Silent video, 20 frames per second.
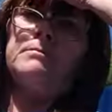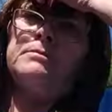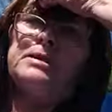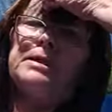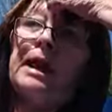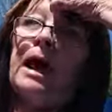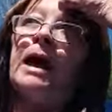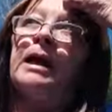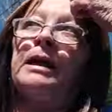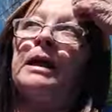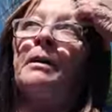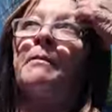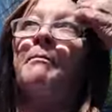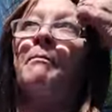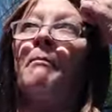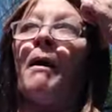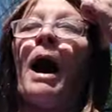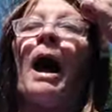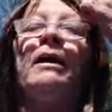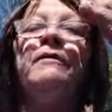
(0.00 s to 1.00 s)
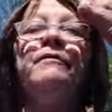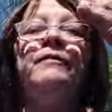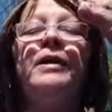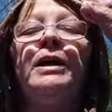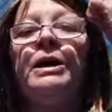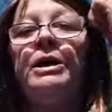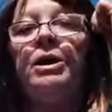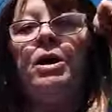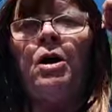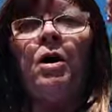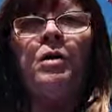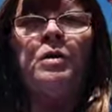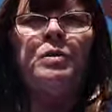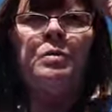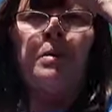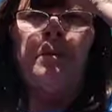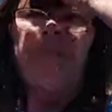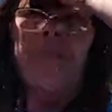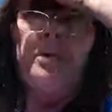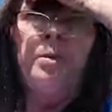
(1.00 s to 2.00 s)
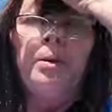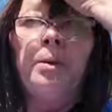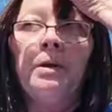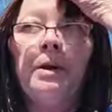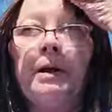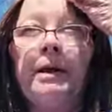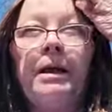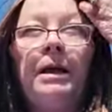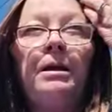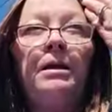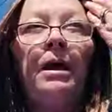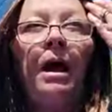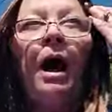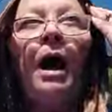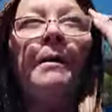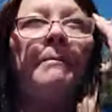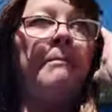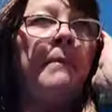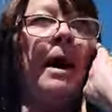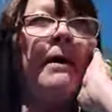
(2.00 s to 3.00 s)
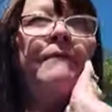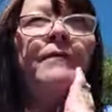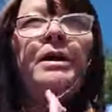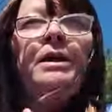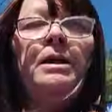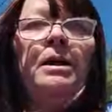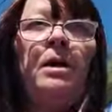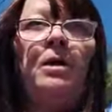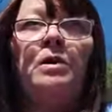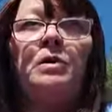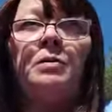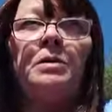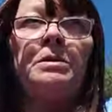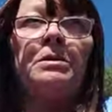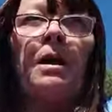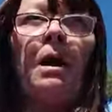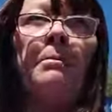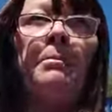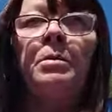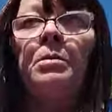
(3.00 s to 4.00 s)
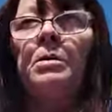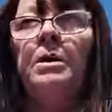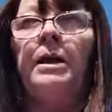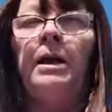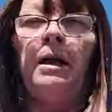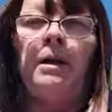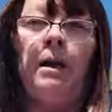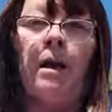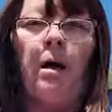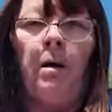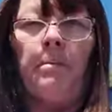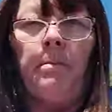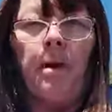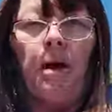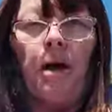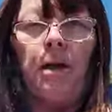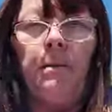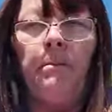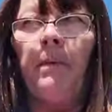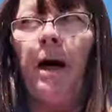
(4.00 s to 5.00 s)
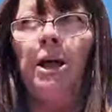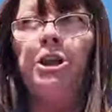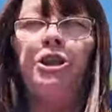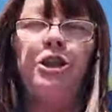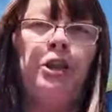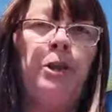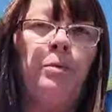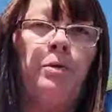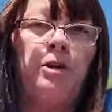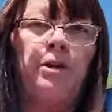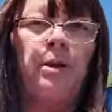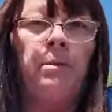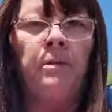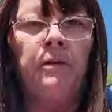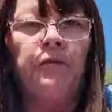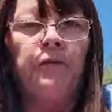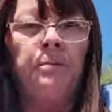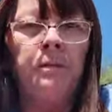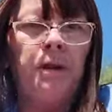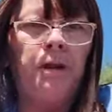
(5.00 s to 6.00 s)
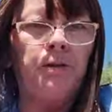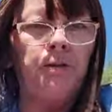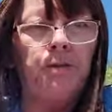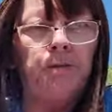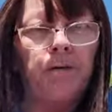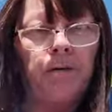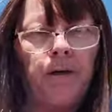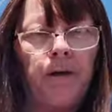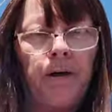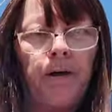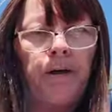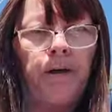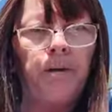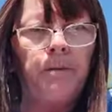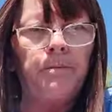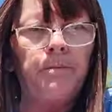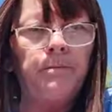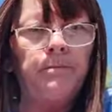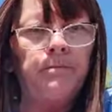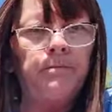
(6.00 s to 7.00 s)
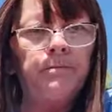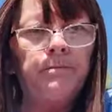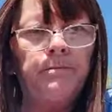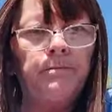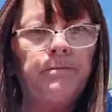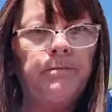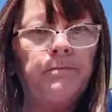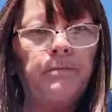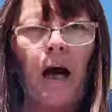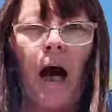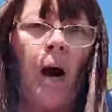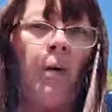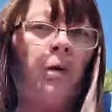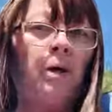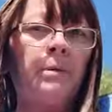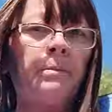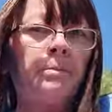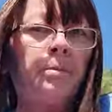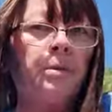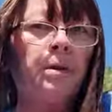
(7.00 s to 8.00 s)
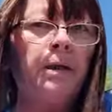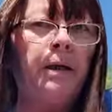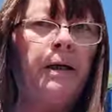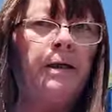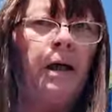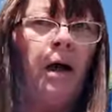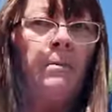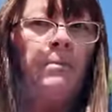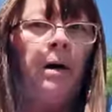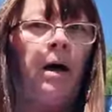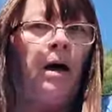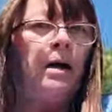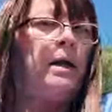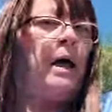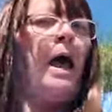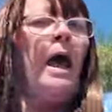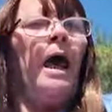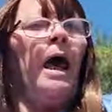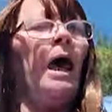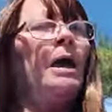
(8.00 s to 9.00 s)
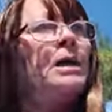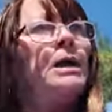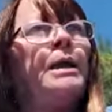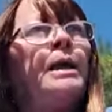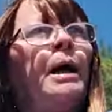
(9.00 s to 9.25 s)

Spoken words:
saying that my videos were bullying. My videos was not bullying nobody. My shit was coming from Instagram. I wasn't bullying nobody. And I